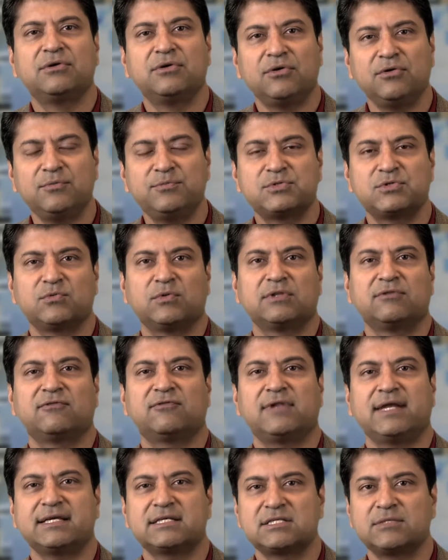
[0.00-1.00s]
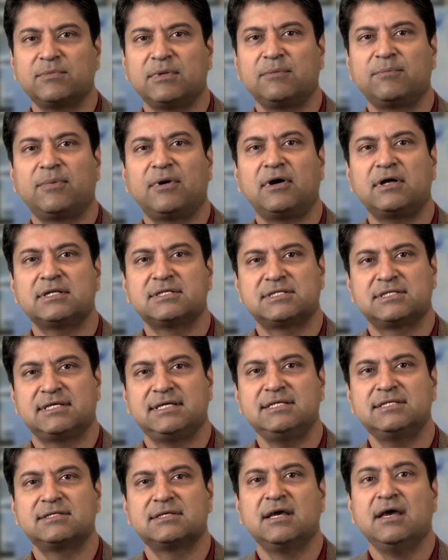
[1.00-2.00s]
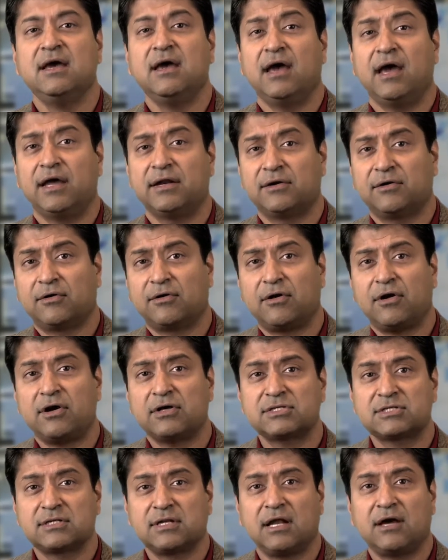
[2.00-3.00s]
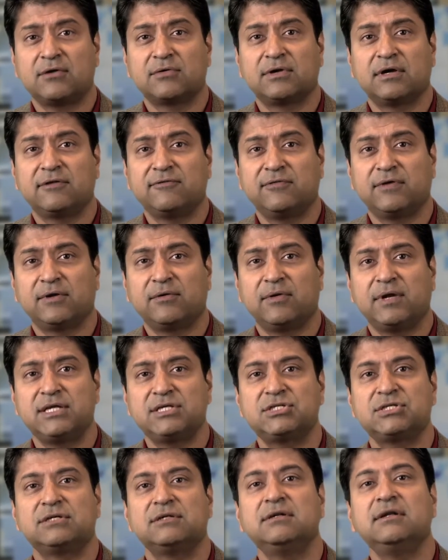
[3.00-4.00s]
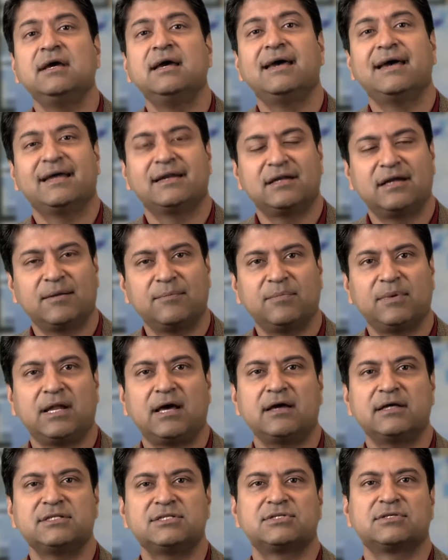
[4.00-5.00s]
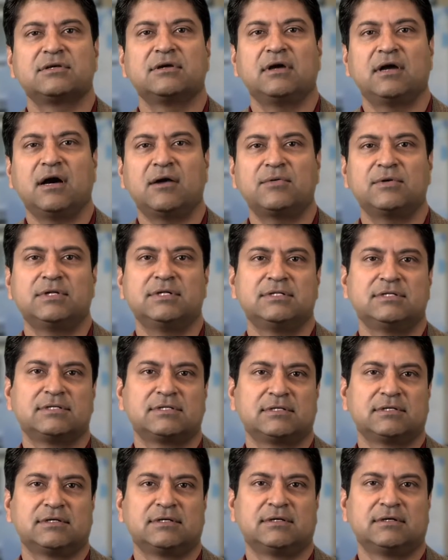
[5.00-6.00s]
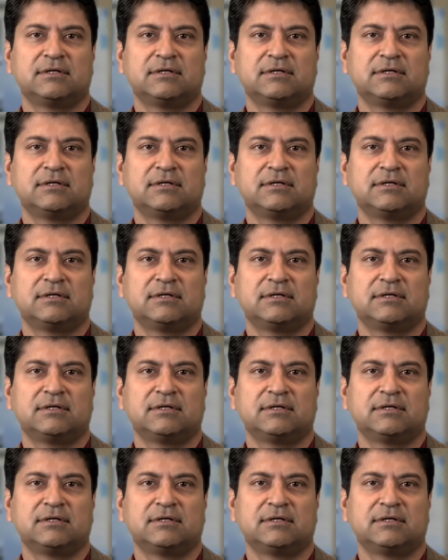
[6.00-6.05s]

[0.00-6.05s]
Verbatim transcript: groups with flexible policies and cross-cloud configuration and compliance governance.